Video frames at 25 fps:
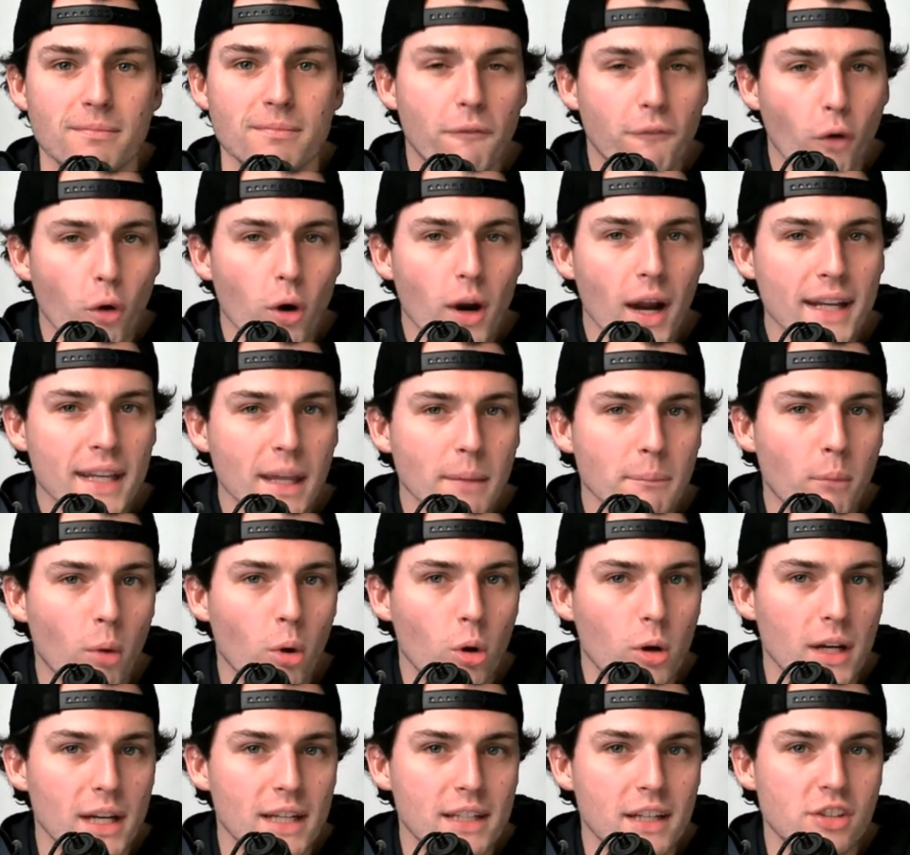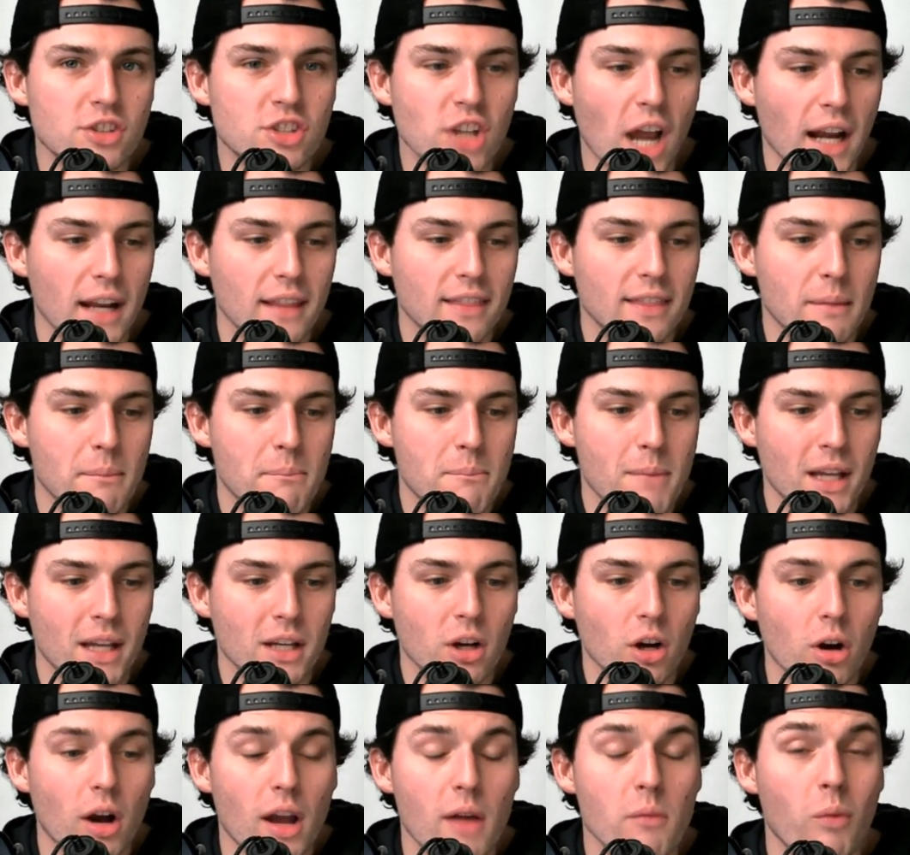Before I get more into Jonathan
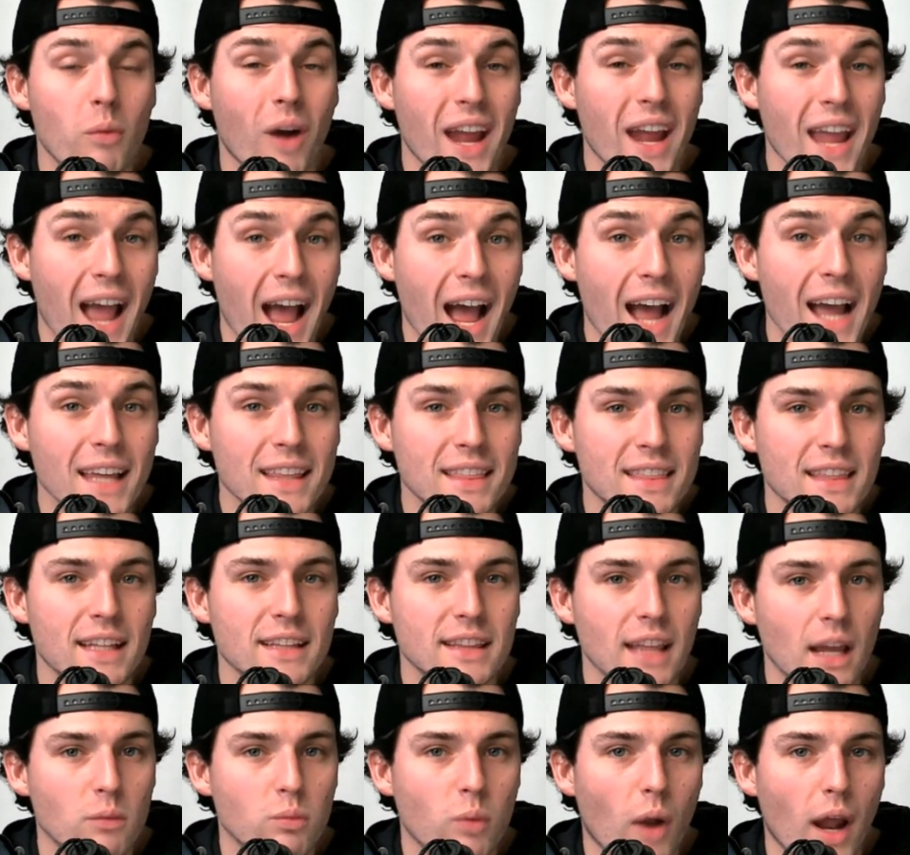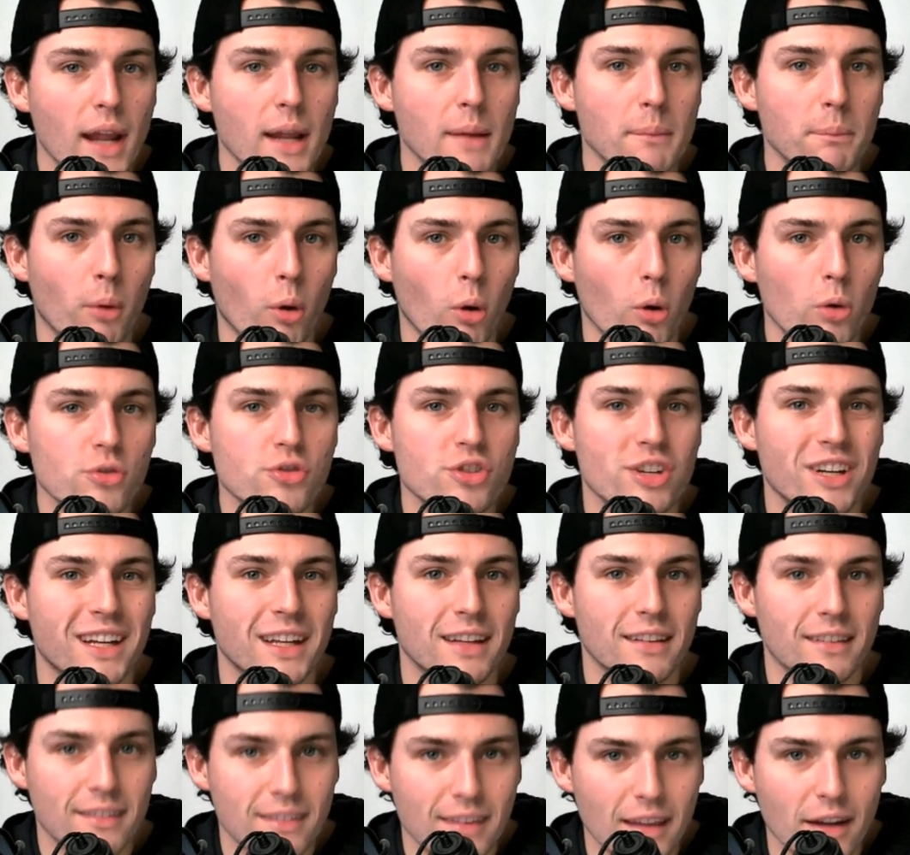Mingo and why I think that Ryan Poles should
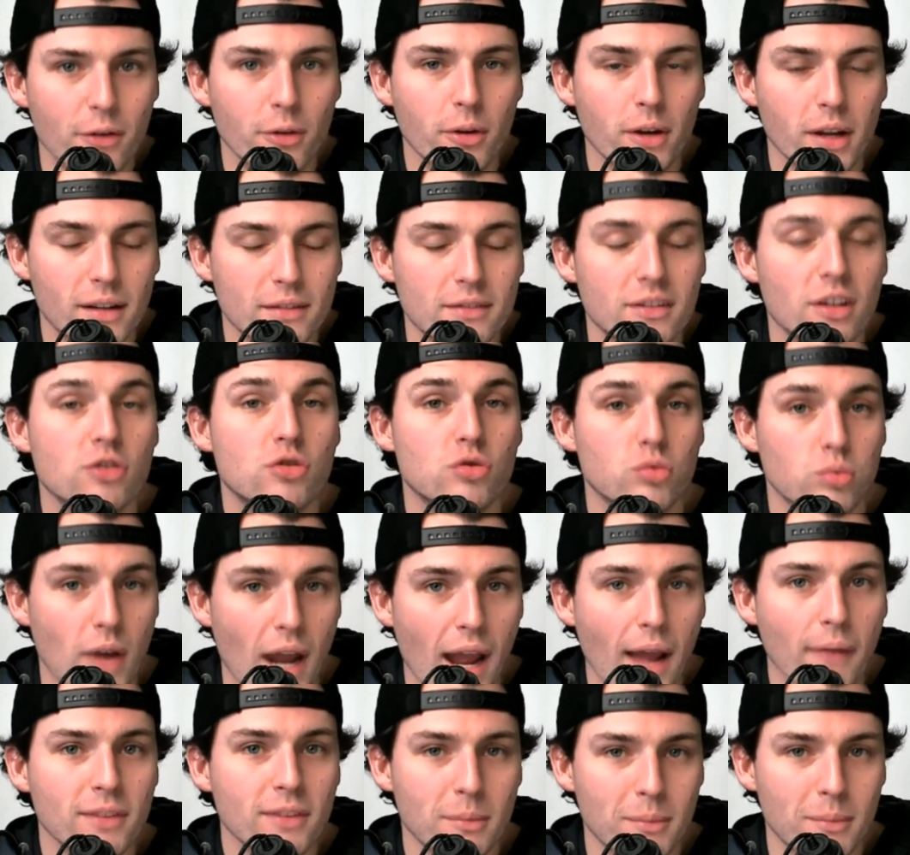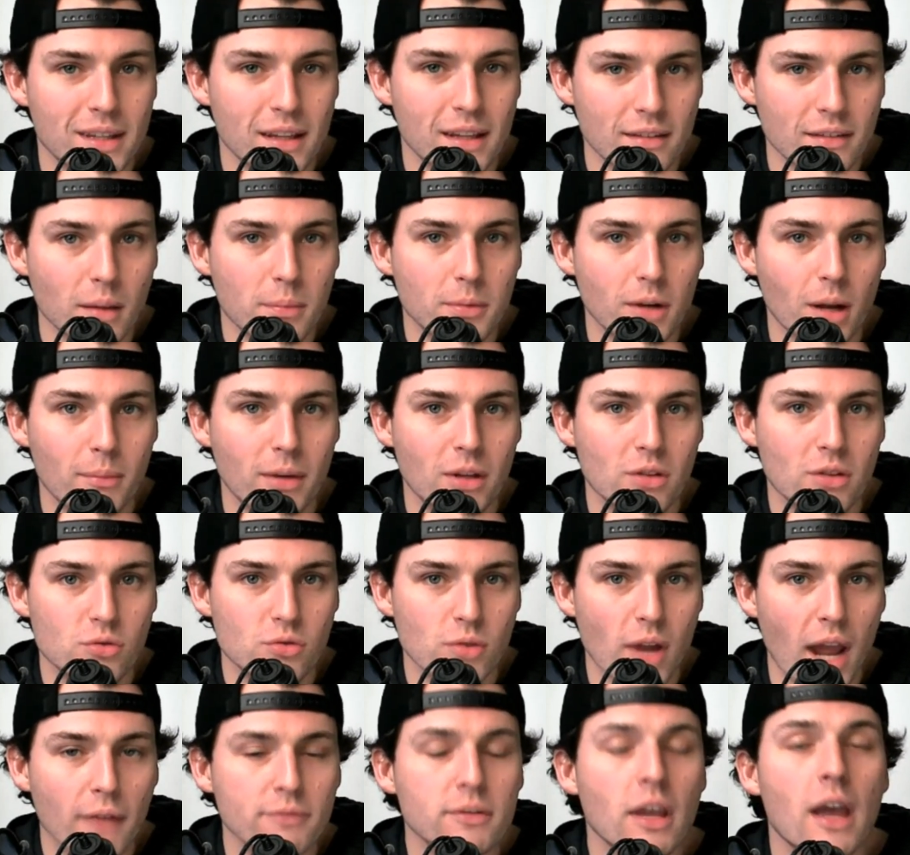consider to draft him in this upcoming
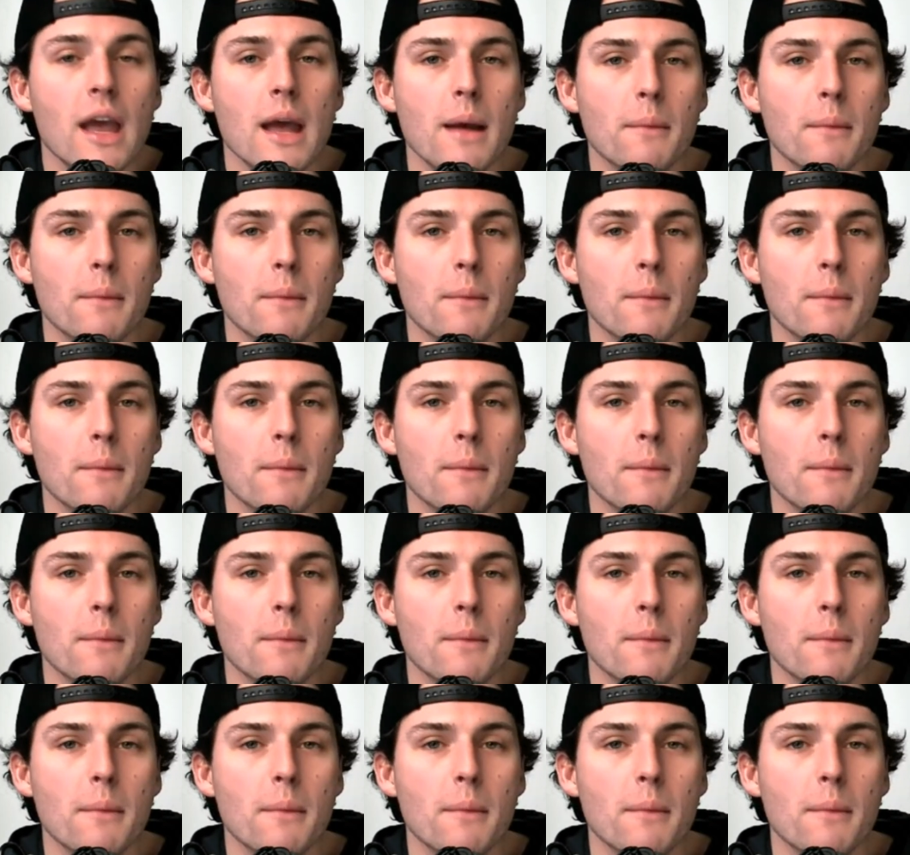draft,